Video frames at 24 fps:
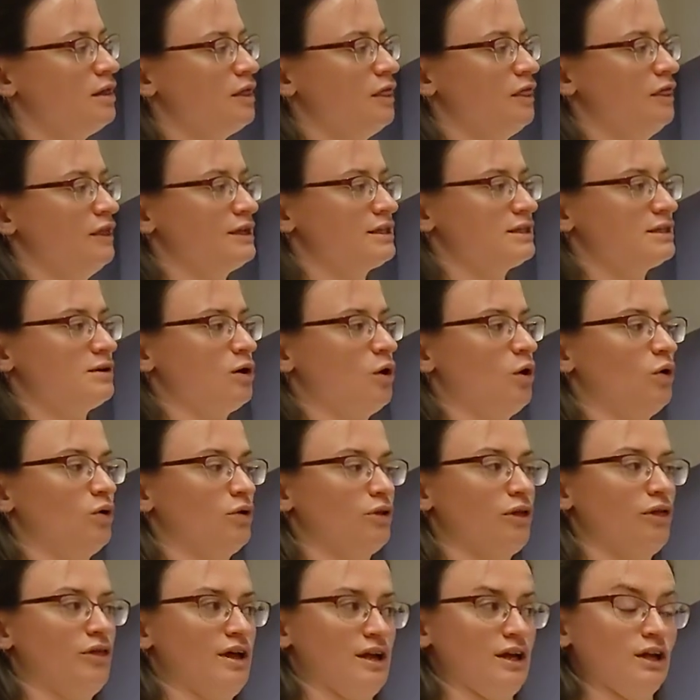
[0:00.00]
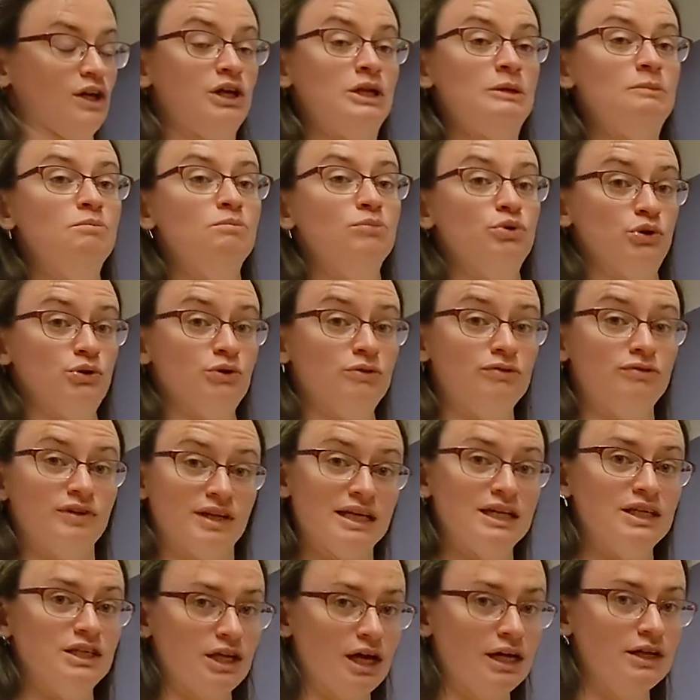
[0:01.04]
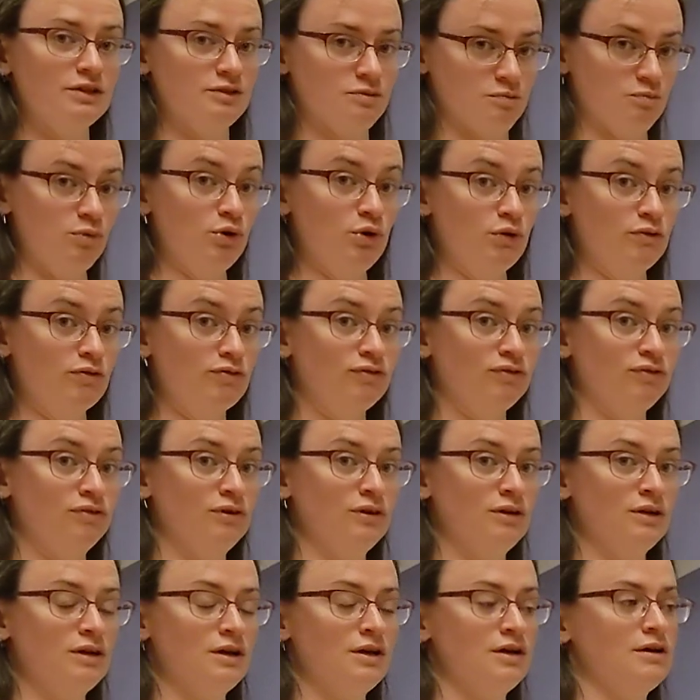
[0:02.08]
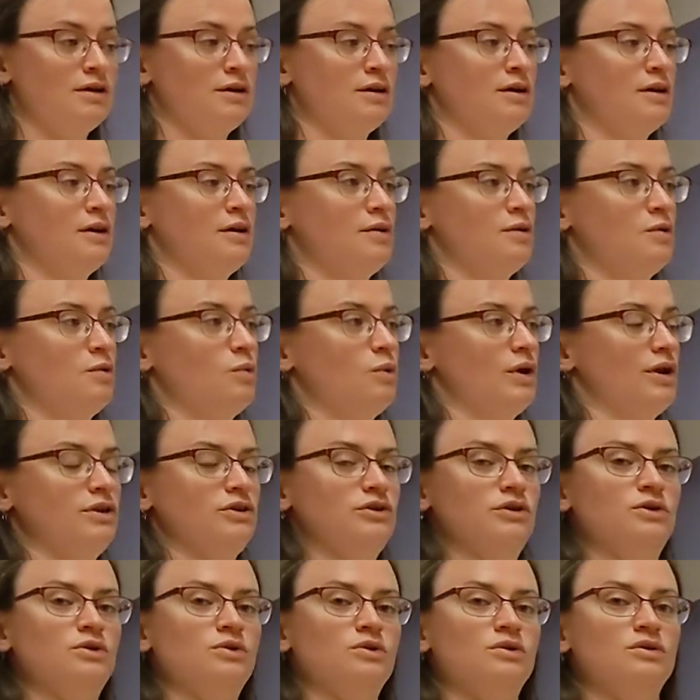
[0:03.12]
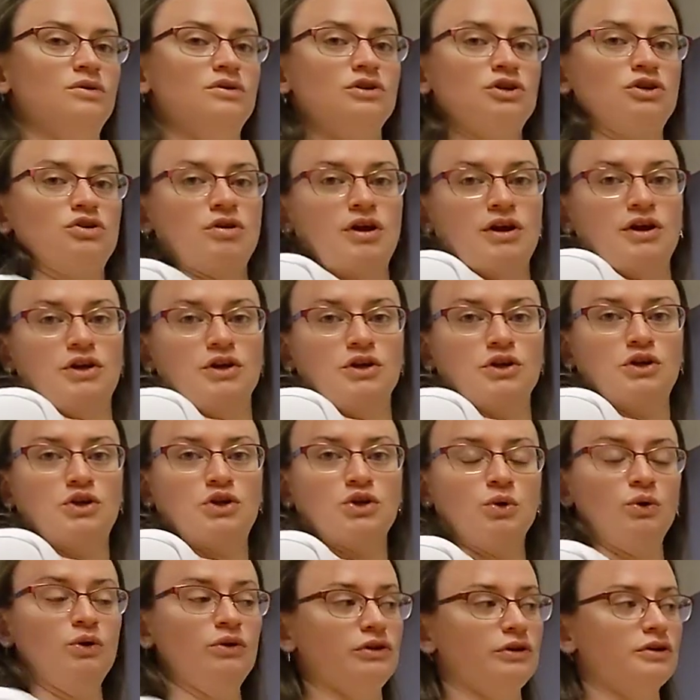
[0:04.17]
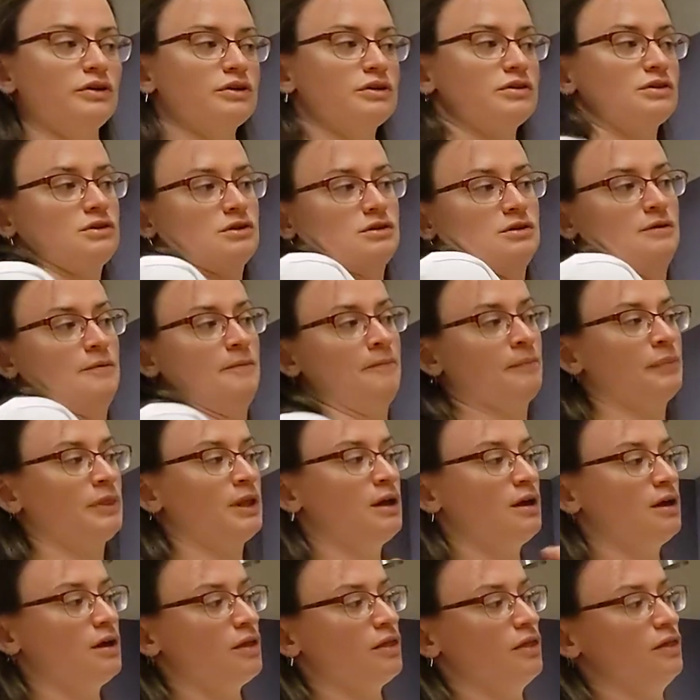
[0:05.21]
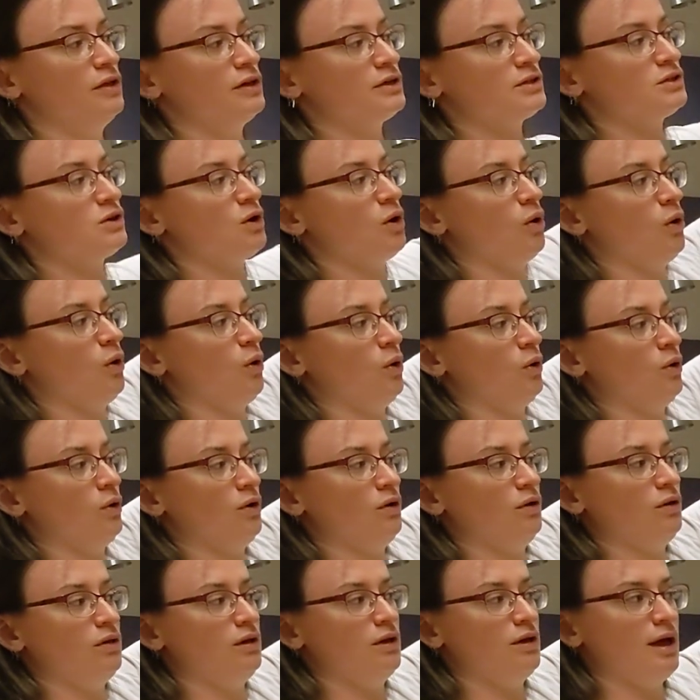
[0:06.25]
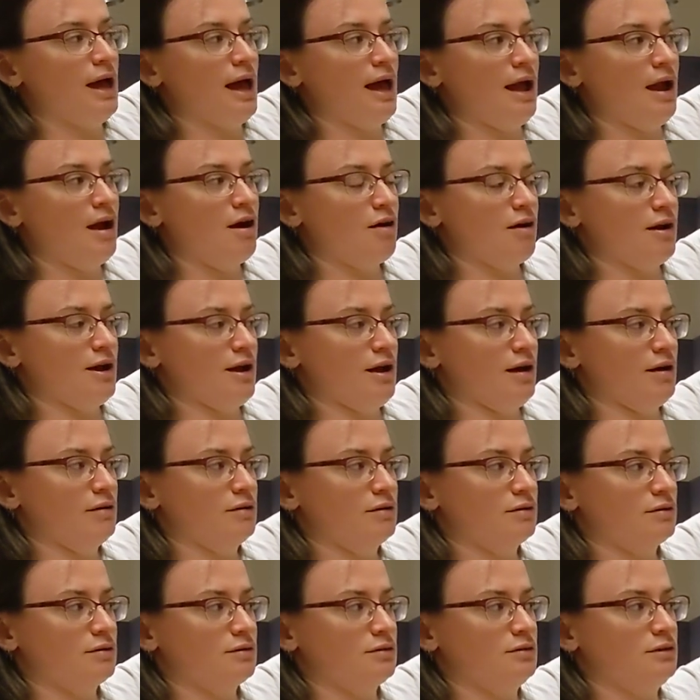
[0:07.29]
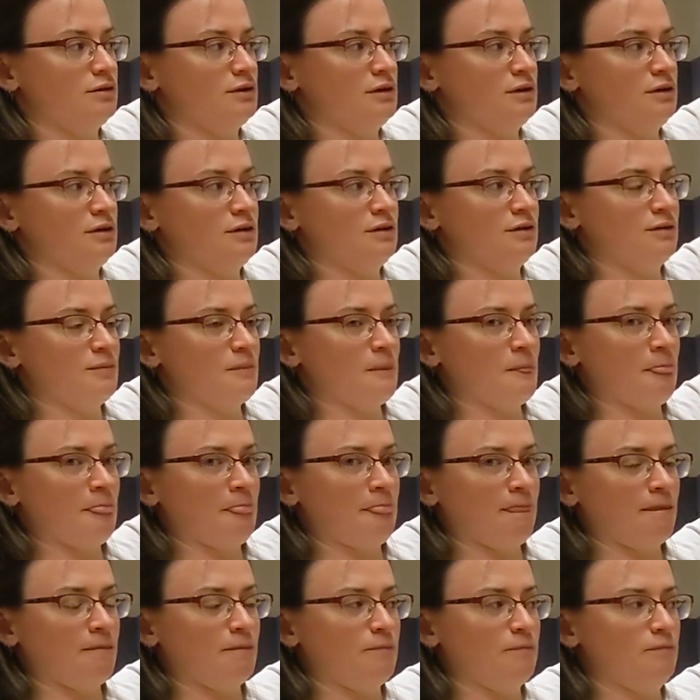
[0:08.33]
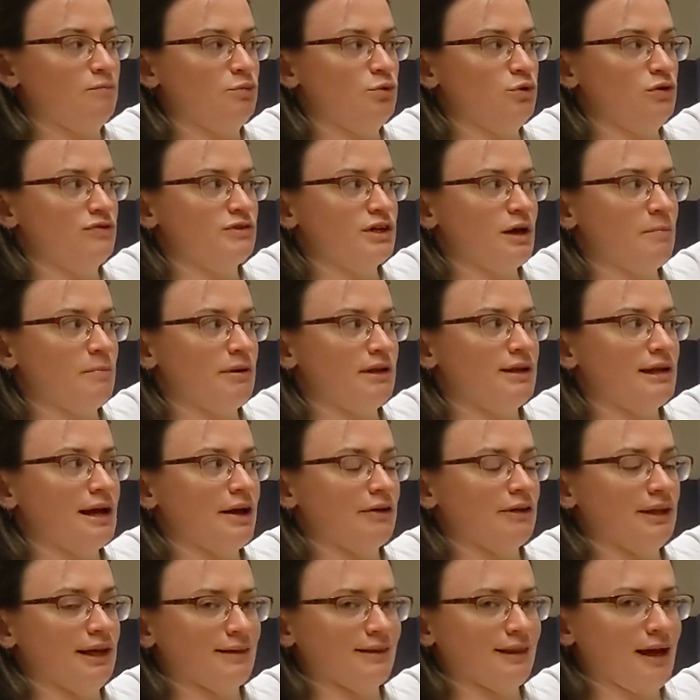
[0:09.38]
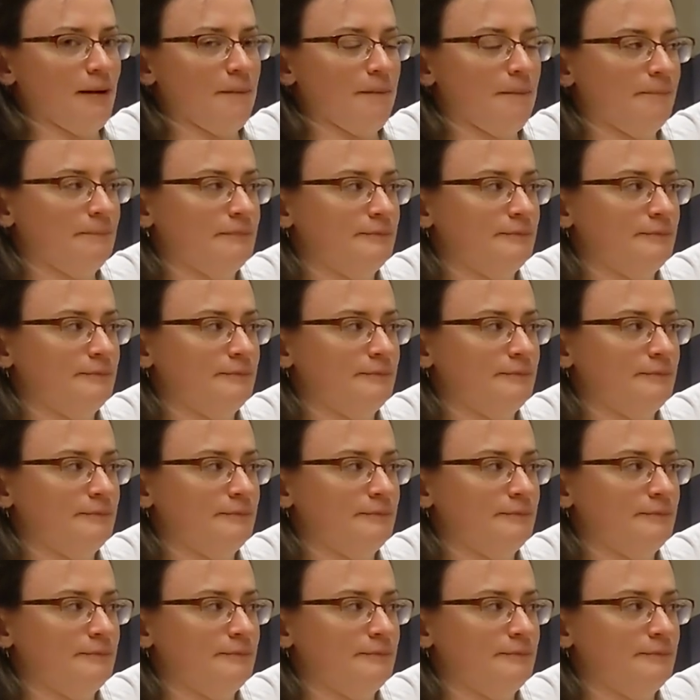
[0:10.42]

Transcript: This whole thing can move, and it does move. When you shrug your shoulders, this whole area moves up and down like that.